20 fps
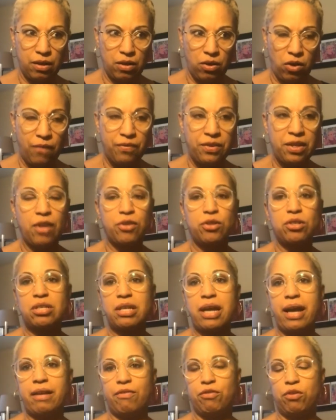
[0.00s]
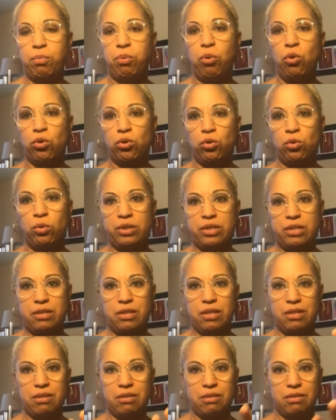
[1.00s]
on the other side of the portal was
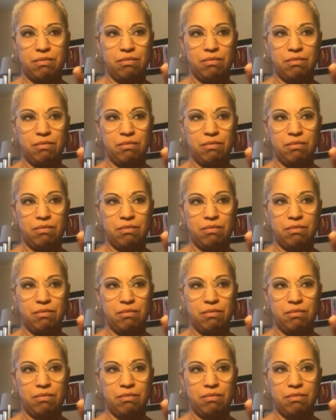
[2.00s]
this,